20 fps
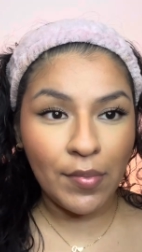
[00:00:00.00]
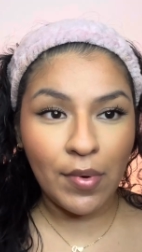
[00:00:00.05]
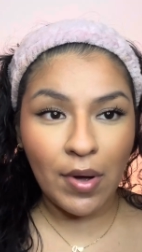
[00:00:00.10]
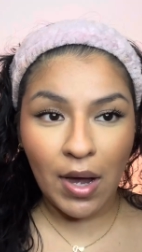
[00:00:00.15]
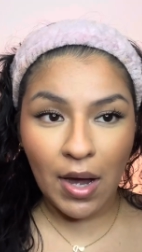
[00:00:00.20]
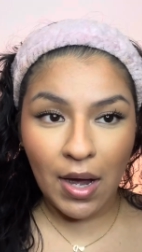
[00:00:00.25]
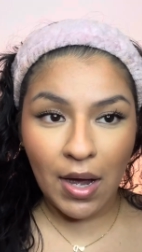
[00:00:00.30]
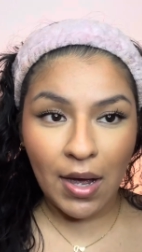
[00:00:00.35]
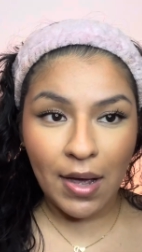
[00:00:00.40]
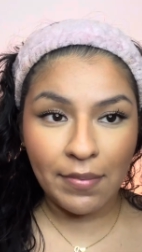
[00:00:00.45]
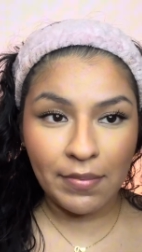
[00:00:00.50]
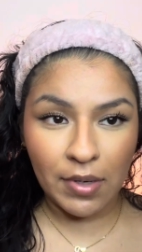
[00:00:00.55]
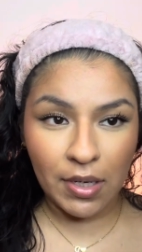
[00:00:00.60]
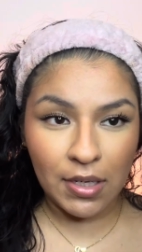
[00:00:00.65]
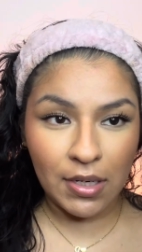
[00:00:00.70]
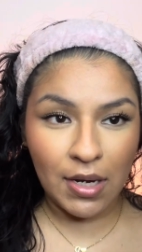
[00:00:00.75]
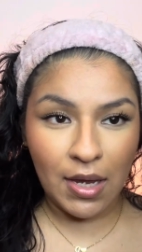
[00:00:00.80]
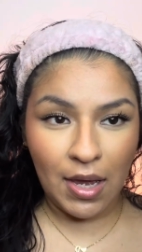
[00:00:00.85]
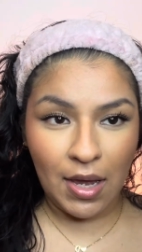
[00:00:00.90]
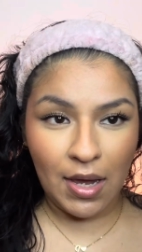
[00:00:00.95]
I'm
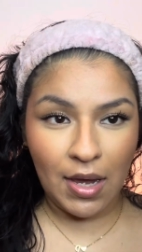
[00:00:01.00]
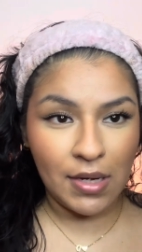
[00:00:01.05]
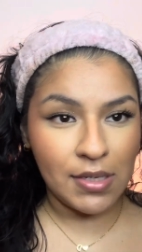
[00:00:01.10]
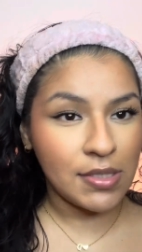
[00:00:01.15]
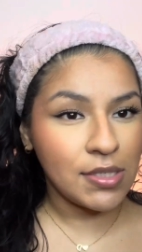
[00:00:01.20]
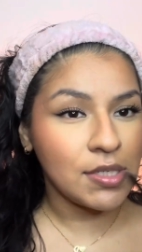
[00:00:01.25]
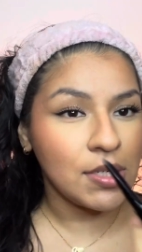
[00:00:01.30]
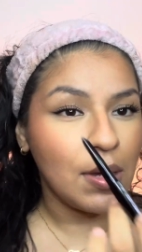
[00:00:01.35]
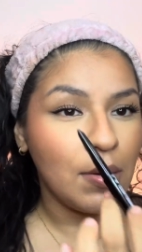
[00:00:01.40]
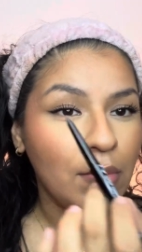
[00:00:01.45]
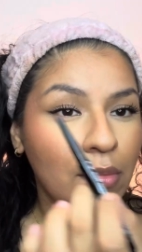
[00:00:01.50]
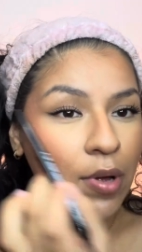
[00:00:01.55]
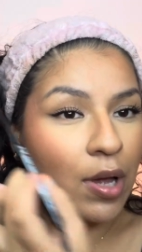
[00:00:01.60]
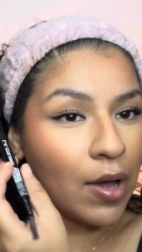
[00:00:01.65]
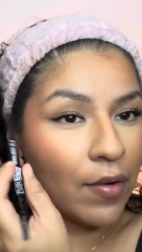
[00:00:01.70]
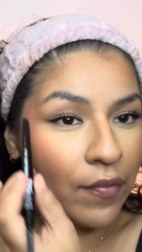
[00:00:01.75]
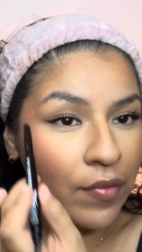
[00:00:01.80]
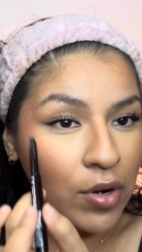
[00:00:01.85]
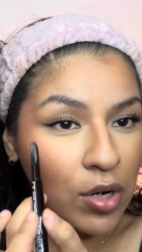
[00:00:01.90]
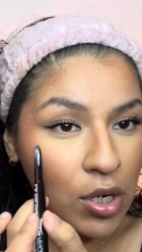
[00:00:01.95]
gonna add some
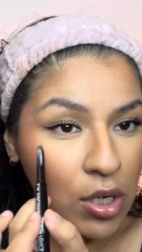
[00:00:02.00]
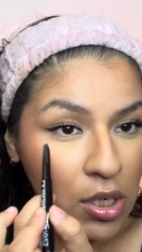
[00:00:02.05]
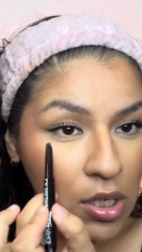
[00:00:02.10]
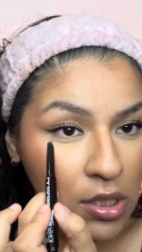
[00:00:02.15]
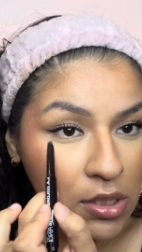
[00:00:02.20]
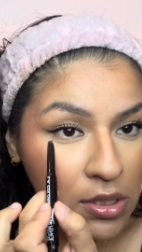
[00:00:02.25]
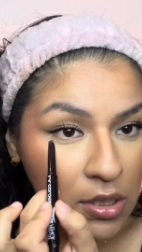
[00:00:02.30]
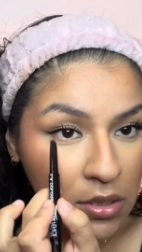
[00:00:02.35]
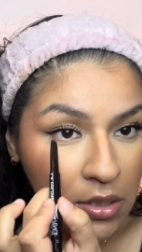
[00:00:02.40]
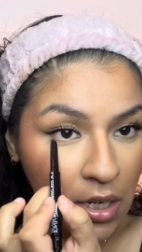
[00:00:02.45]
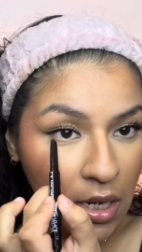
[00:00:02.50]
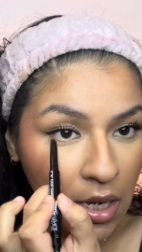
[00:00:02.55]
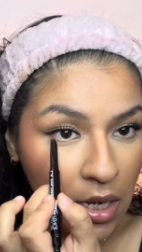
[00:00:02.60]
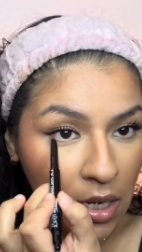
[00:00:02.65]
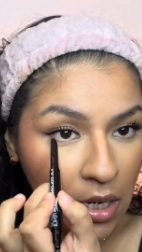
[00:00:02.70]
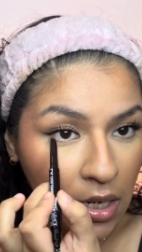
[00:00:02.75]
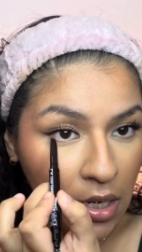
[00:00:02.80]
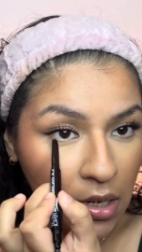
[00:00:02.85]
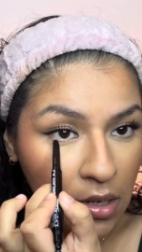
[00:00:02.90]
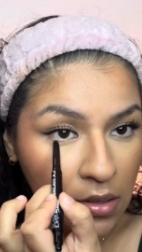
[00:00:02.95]
for
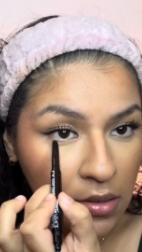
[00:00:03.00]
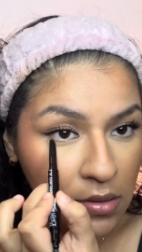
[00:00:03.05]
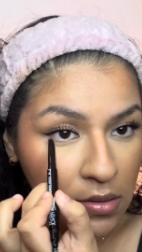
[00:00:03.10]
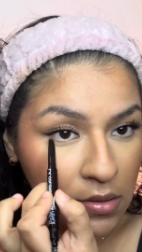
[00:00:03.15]
today.